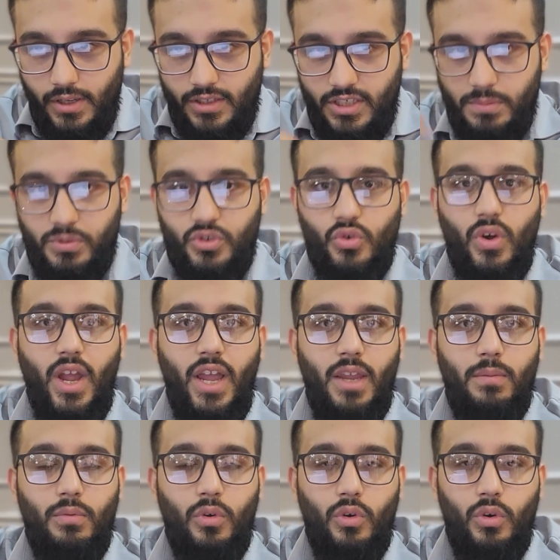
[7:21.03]

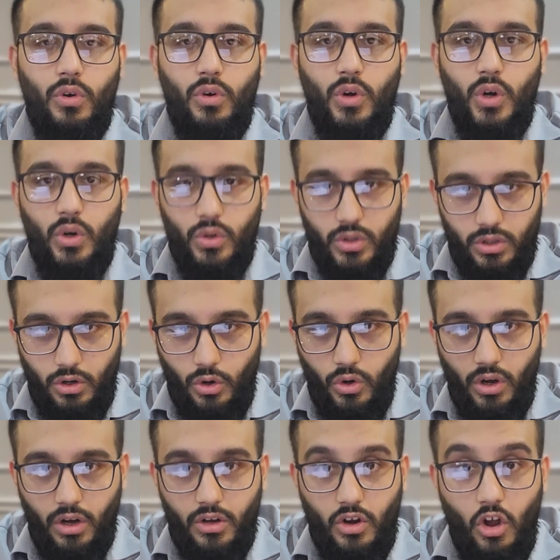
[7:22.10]
subscribe
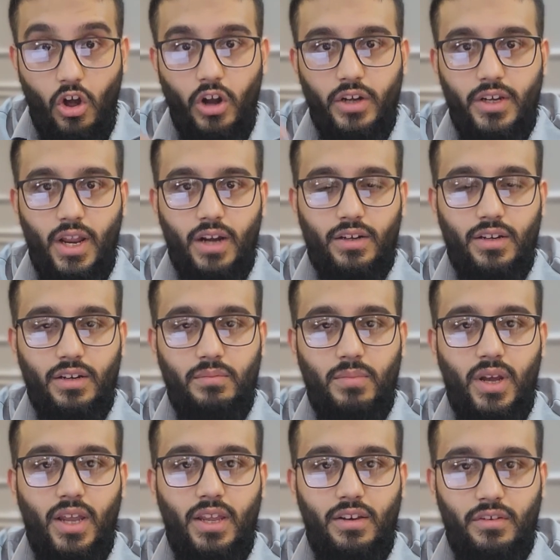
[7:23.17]
or are contacted
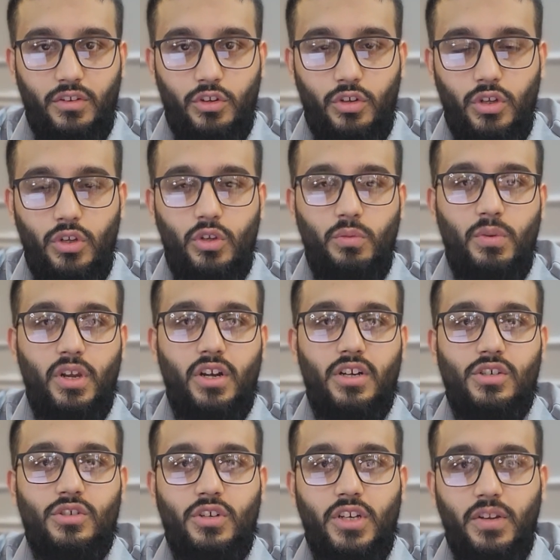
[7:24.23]
by
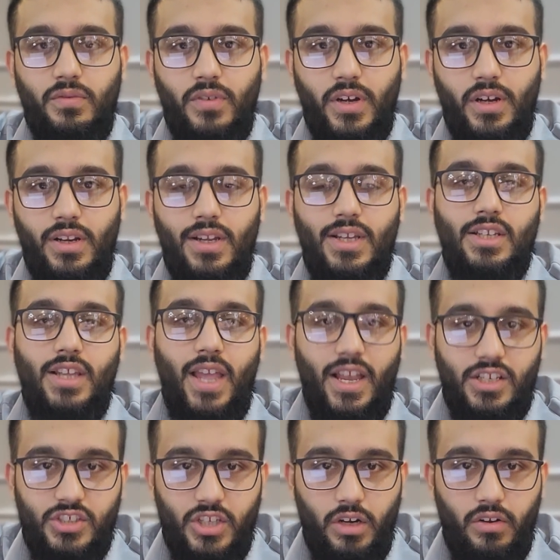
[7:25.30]
incubators or different
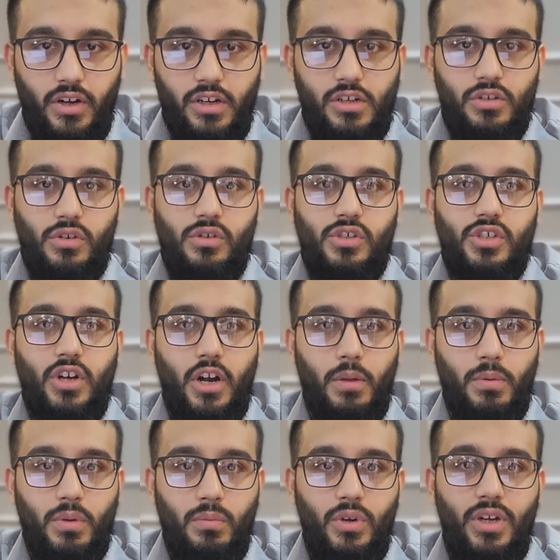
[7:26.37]
accelerators or
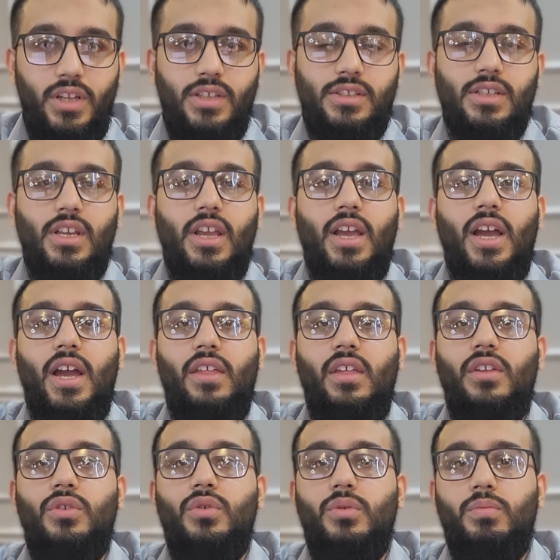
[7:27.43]
startup communities, and
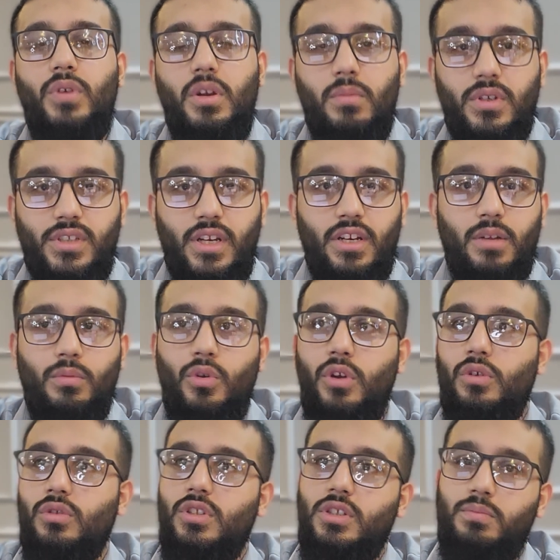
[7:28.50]
then you pretty much end up
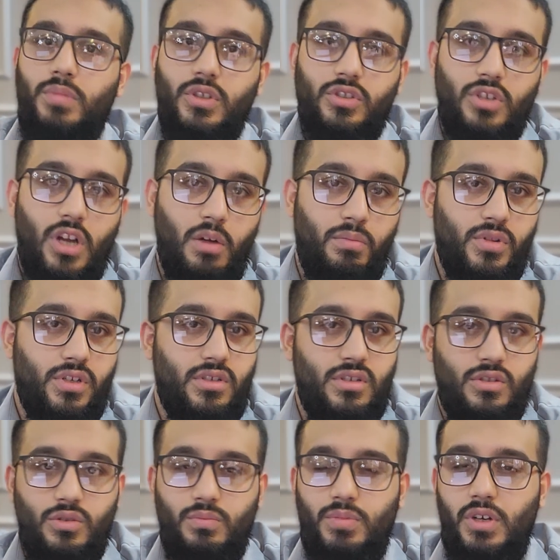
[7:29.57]
going to these pitch
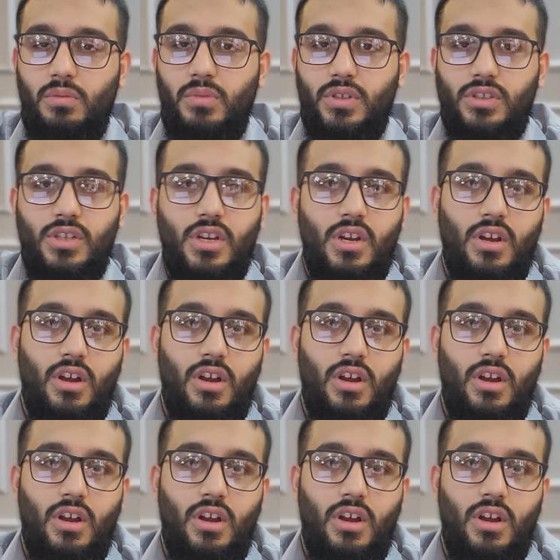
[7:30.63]
competitions. You pretty much